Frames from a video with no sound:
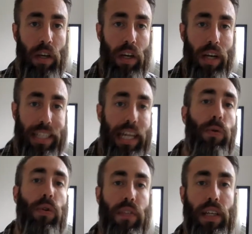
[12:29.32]
I say
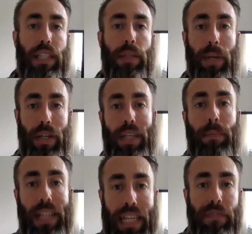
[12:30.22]
all of this because I
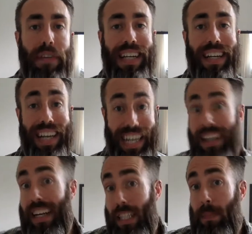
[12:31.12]
believe in an
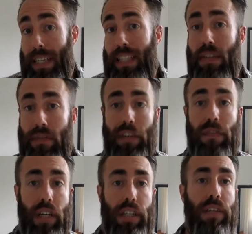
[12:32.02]
expansive
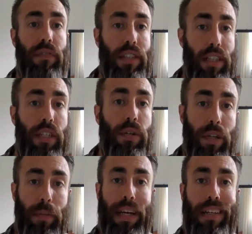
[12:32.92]
definition of the digital
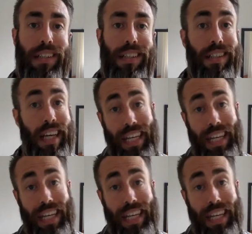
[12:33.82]
humanities